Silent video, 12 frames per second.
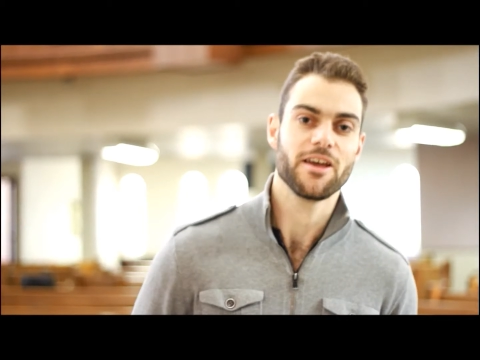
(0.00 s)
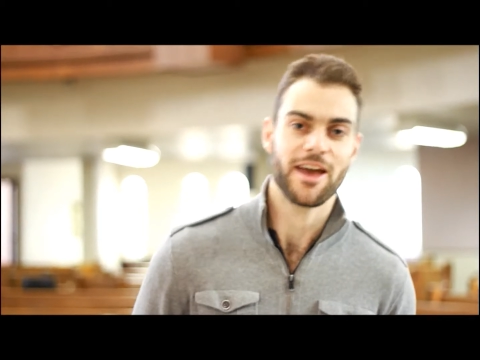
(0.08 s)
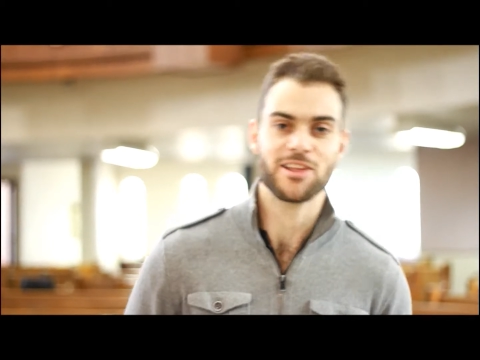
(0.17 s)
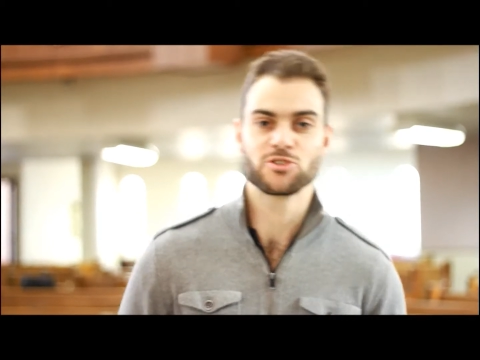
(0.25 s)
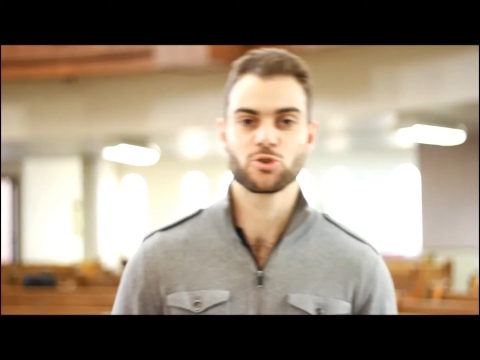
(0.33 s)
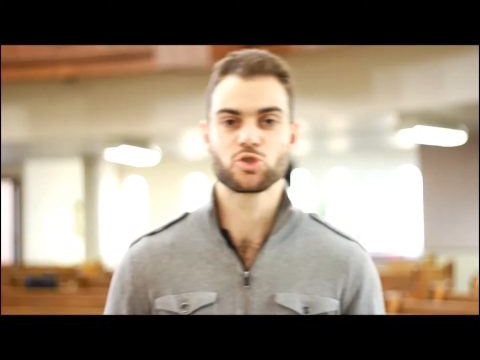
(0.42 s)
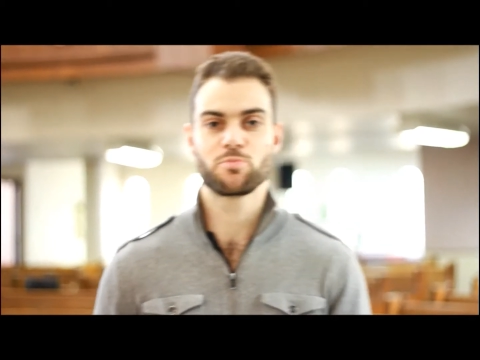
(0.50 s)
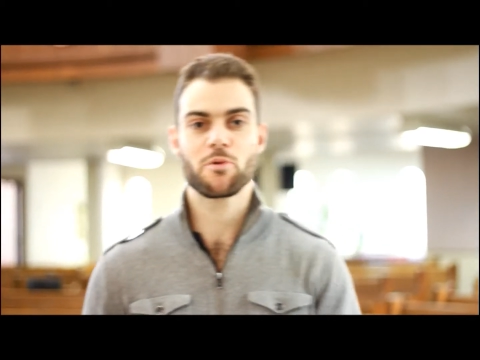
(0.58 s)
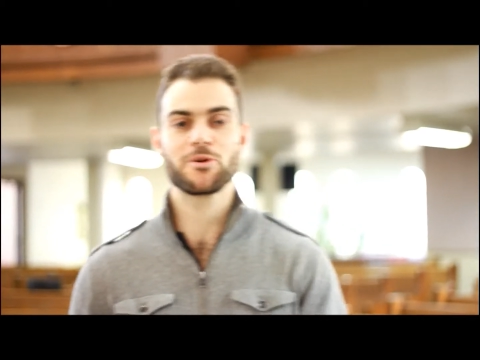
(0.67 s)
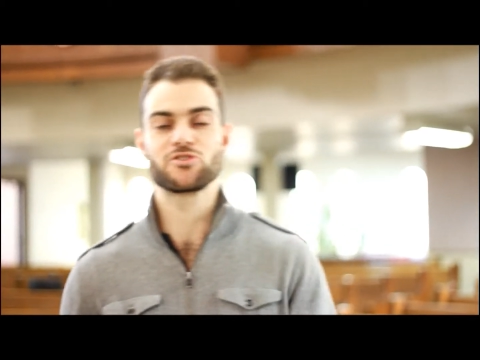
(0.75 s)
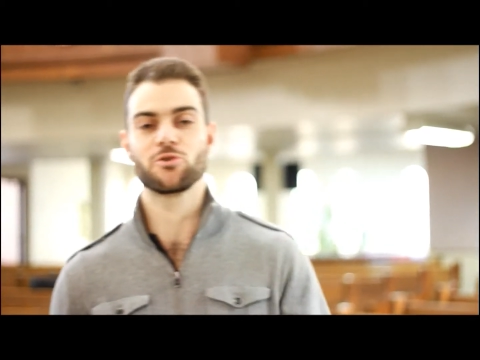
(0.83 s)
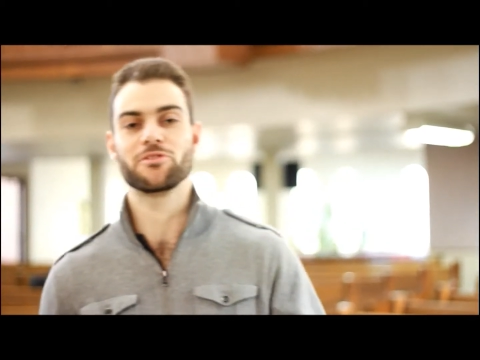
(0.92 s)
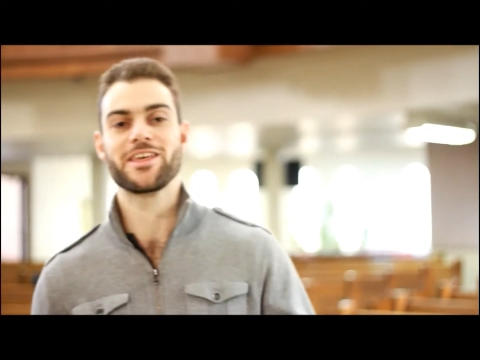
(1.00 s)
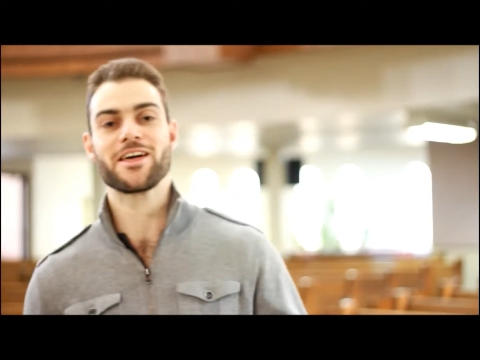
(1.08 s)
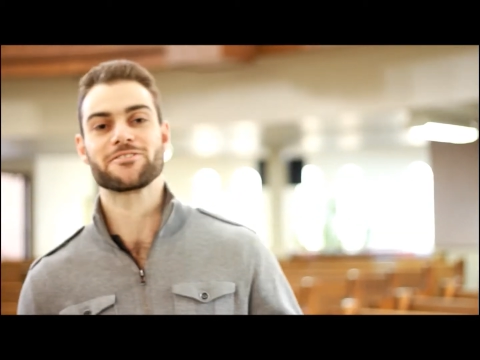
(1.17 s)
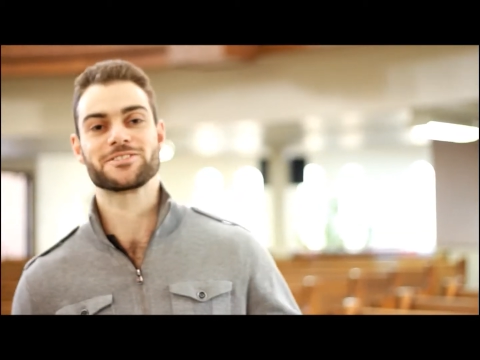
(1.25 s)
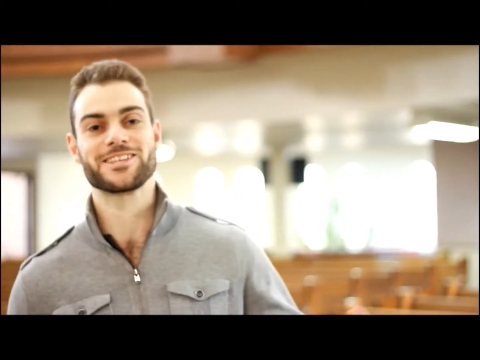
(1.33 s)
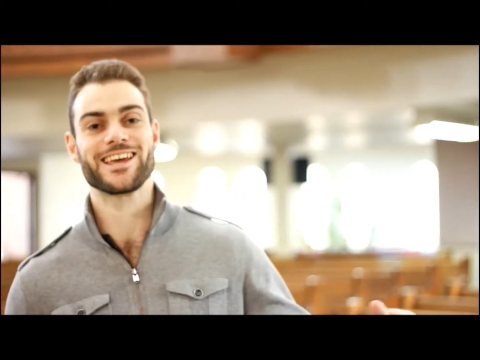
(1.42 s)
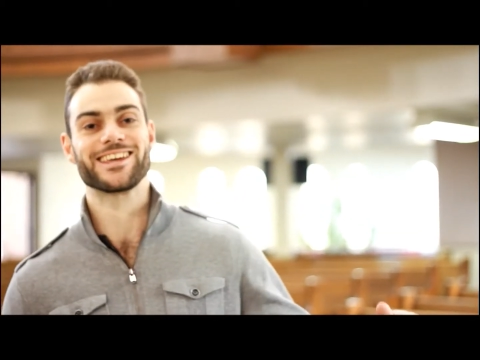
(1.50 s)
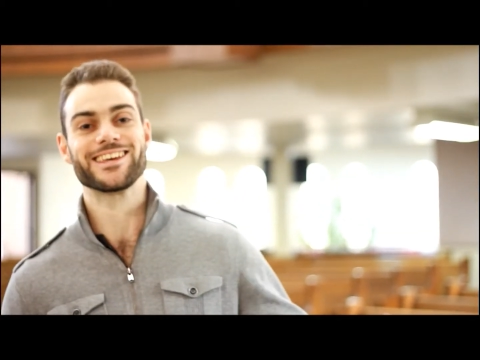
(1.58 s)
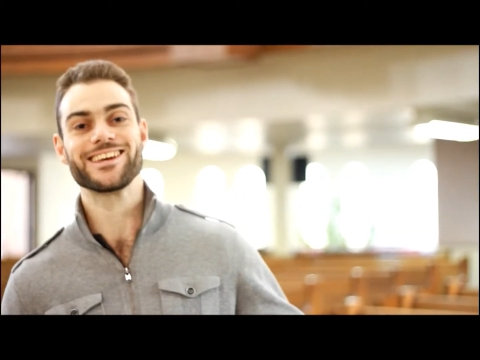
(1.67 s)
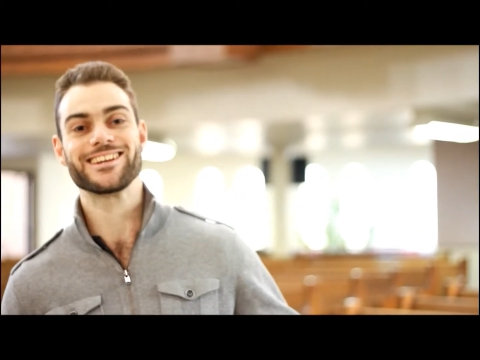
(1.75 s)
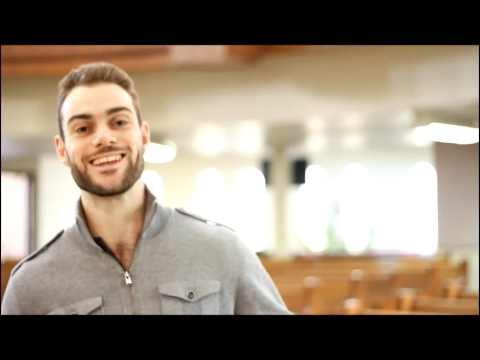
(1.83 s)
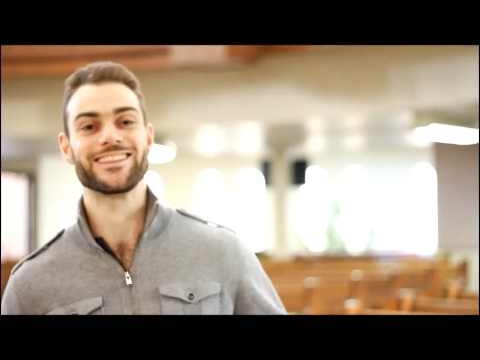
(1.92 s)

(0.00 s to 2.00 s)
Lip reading: And so spiritual death sank in,